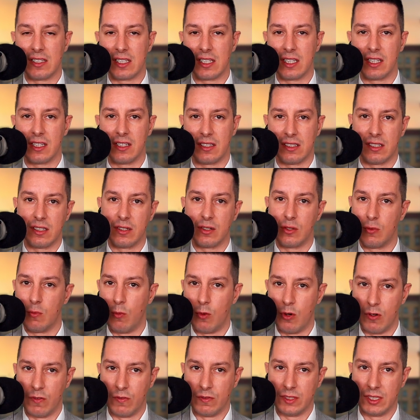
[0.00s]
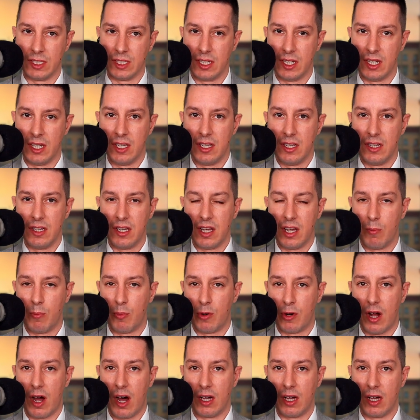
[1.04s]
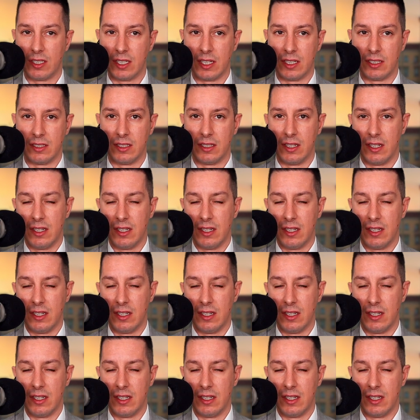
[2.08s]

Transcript: citizen who moved abroad and